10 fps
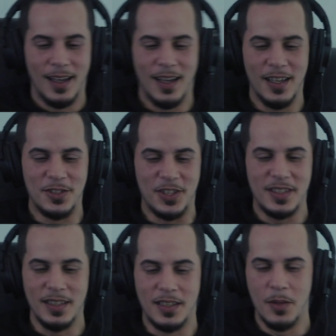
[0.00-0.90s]

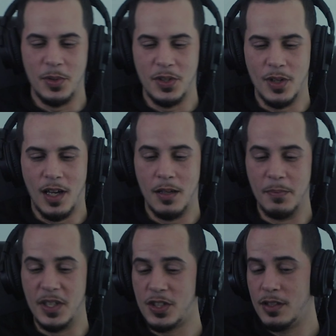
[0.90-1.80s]
GCW
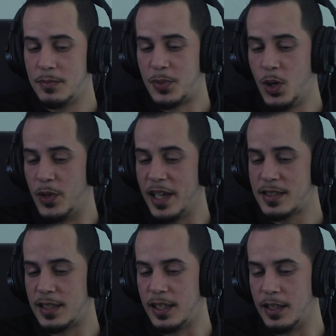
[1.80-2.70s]
Mission Pro
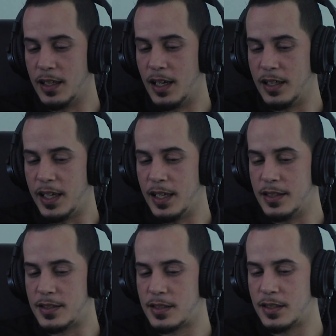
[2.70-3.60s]
Wrestling
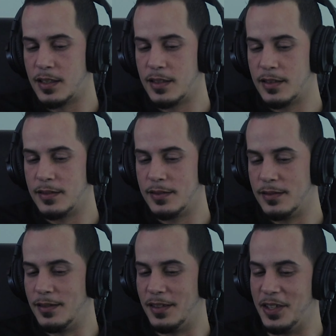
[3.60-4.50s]
against
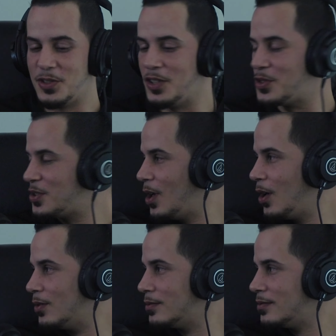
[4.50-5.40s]
Lindsay
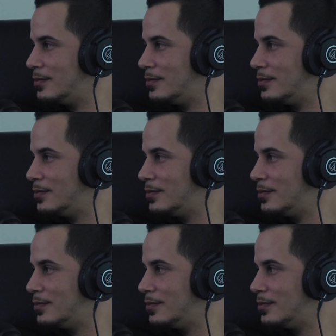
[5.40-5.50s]
Snow.